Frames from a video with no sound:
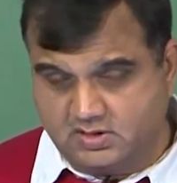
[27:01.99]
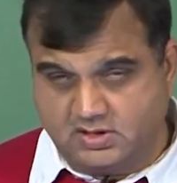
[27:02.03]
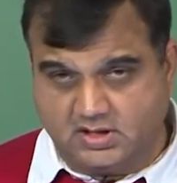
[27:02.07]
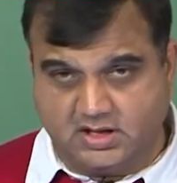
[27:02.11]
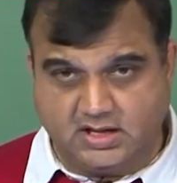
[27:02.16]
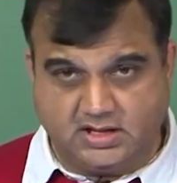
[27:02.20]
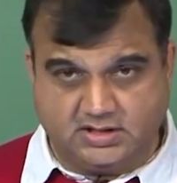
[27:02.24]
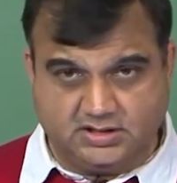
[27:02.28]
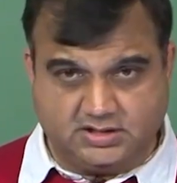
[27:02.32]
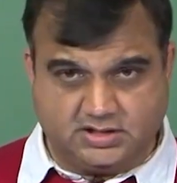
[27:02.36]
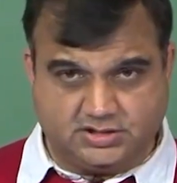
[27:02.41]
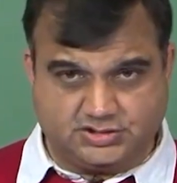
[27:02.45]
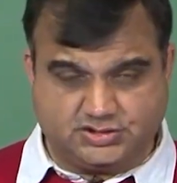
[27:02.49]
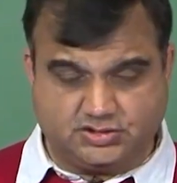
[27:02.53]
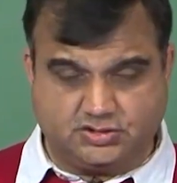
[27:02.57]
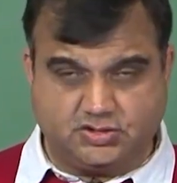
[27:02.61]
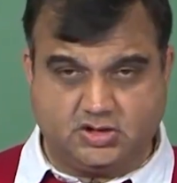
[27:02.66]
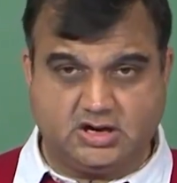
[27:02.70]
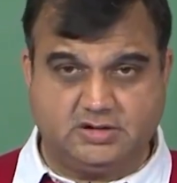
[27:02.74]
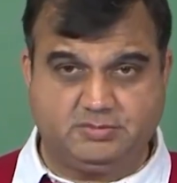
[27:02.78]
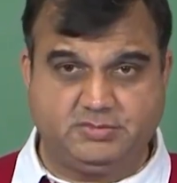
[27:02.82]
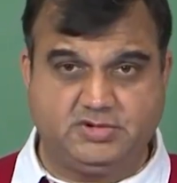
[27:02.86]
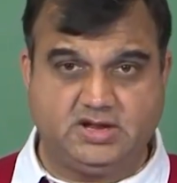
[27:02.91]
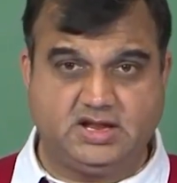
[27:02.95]
and there should
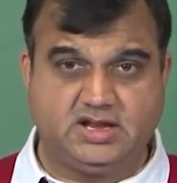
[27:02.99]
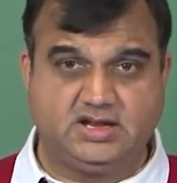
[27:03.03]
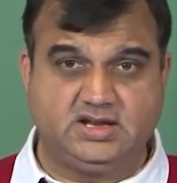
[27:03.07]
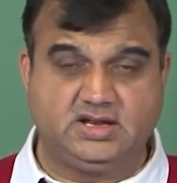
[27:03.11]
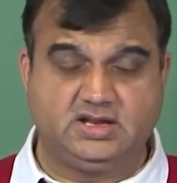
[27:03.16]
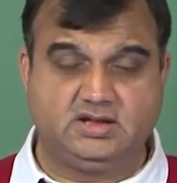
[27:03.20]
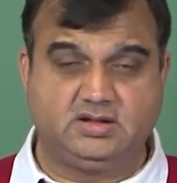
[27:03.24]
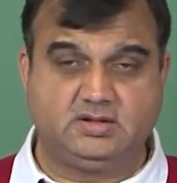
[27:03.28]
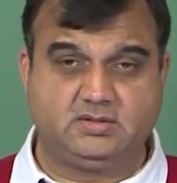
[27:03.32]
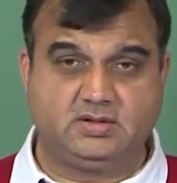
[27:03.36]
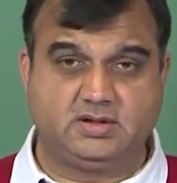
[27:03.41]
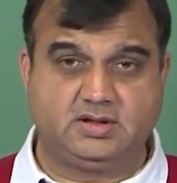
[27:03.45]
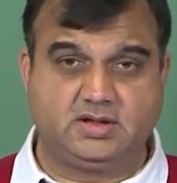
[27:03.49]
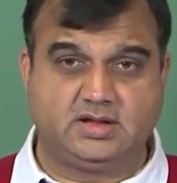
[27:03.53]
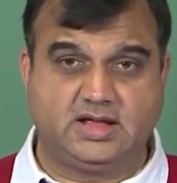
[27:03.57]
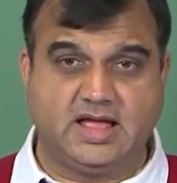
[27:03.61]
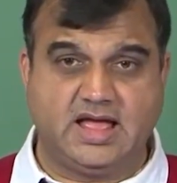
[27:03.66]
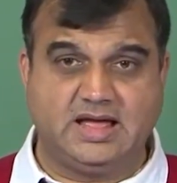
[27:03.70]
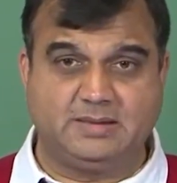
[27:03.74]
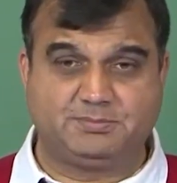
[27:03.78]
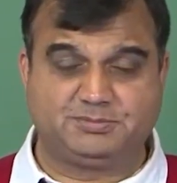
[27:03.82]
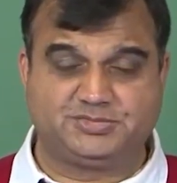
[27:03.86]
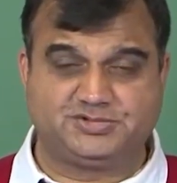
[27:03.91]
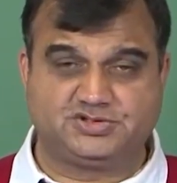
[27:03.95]
not be any
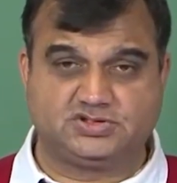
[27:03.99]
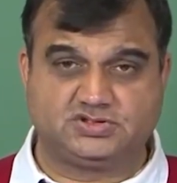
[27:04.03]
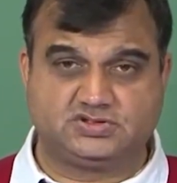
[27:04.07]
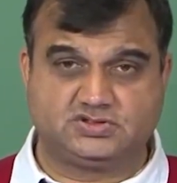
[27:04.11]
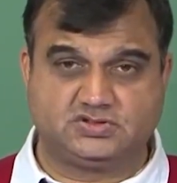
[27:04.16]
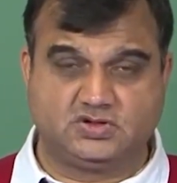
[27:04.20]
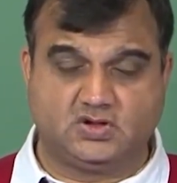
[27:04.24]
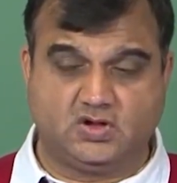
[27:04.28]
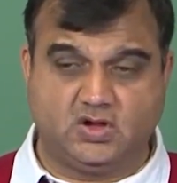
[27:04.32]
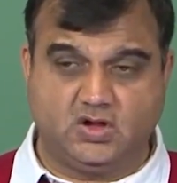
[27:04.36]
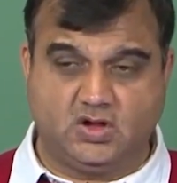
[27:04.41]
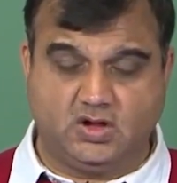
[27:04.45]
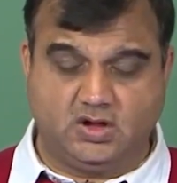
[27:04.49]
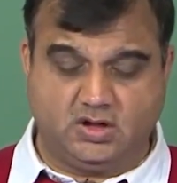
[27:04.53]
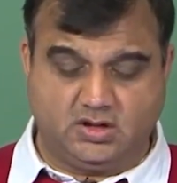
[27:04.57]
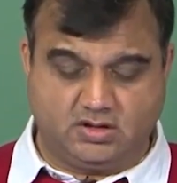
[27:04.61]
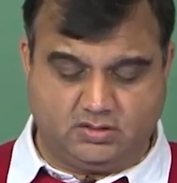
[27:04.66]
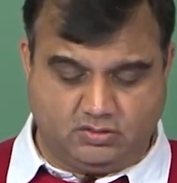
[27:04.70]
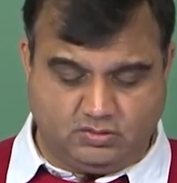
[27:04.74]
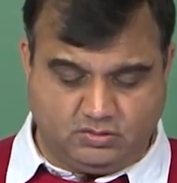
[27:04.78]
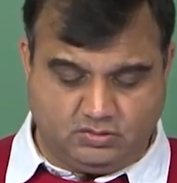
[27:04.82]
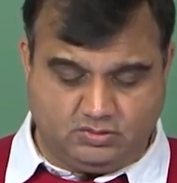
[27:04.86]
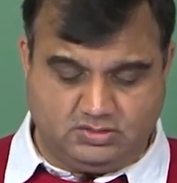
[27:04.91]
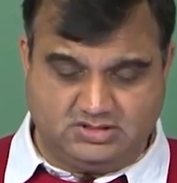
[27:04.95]
gaps or
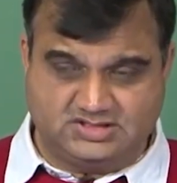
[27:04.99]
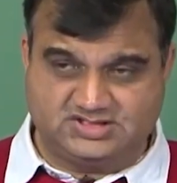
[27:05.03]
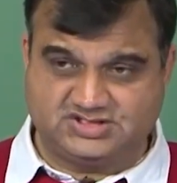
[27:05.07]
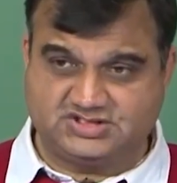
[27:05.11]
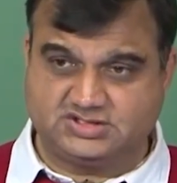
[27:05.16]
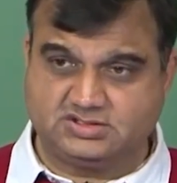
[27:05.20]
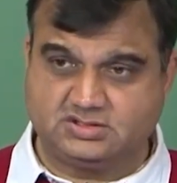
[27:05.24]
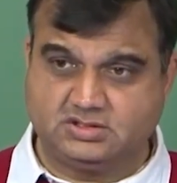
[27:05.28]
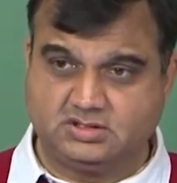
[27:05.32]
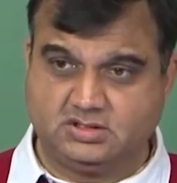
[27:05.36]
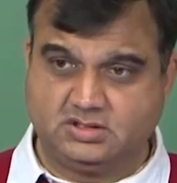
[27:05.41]
holes